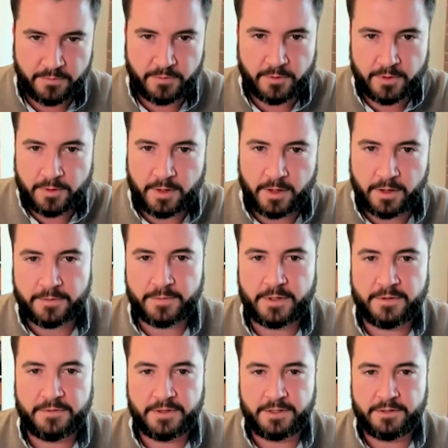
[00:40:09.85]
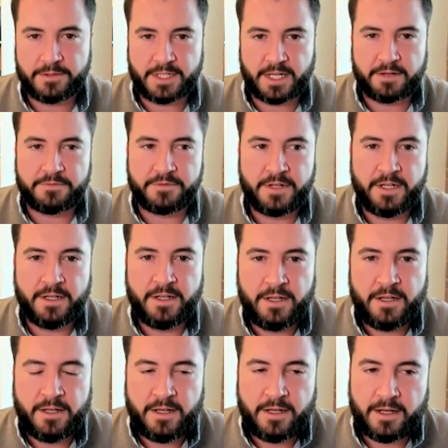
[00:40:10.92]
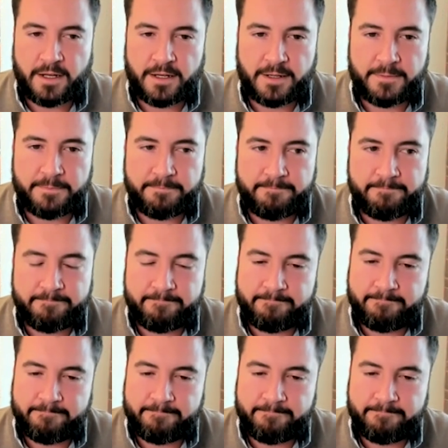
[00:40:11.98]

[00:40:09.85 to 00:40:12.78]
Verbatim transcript: for all, all the new stuff. Um,